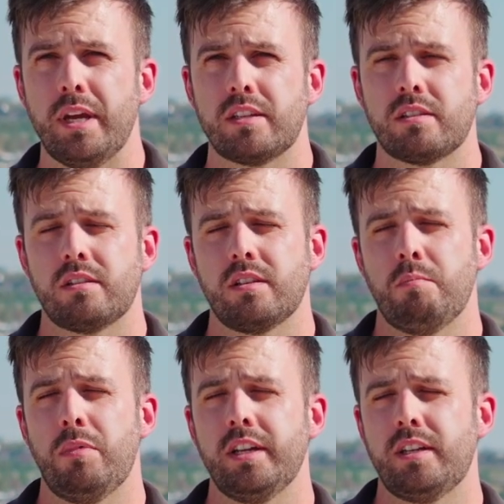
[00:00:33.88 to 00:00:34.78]
best
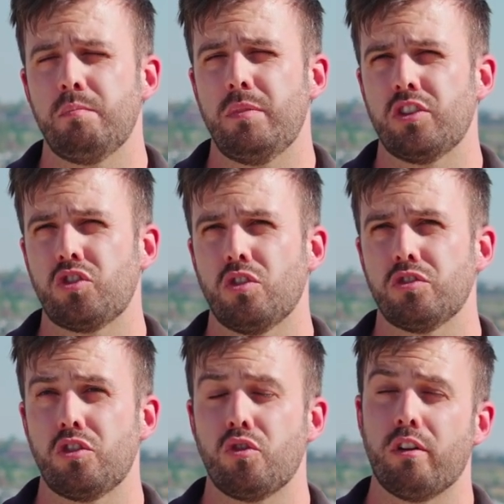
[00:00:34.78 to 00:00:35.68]
ability and best
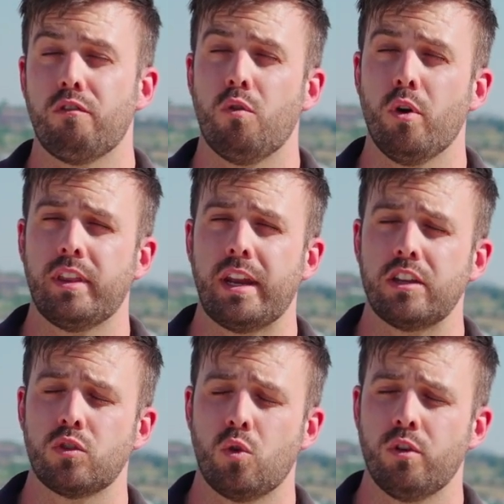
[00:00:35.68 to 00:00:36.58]
chance to try and avoid that
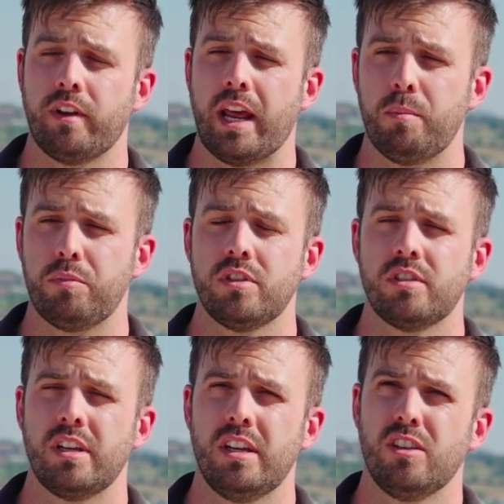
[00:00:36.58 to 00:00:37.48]
hazard, or if it
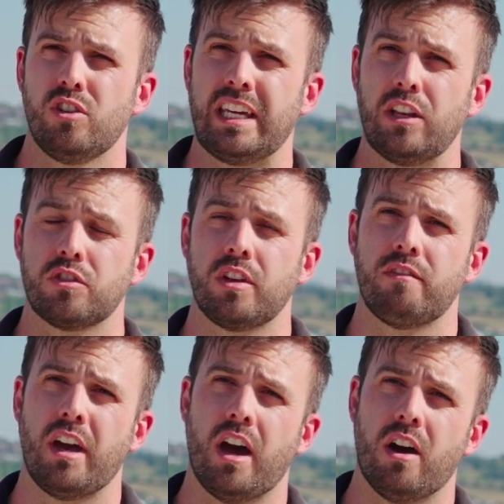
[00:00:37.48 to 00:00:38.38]
happens, to get yourself
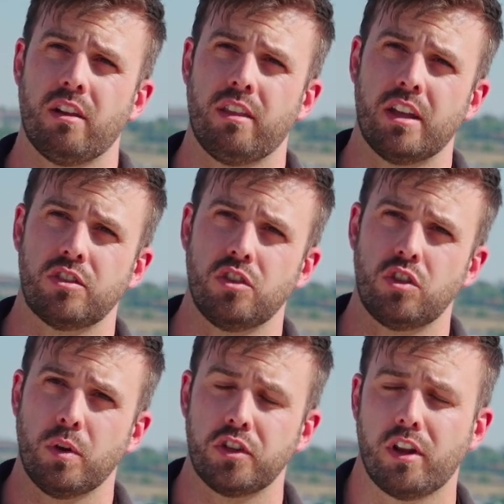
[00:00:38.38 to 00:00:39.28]
out of that
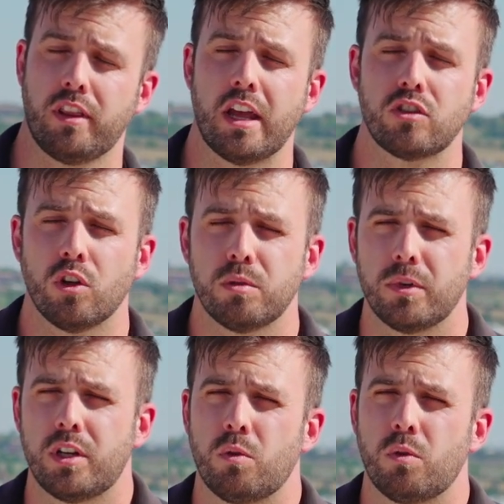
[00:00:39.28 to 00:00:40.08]
situation. And that's ultimately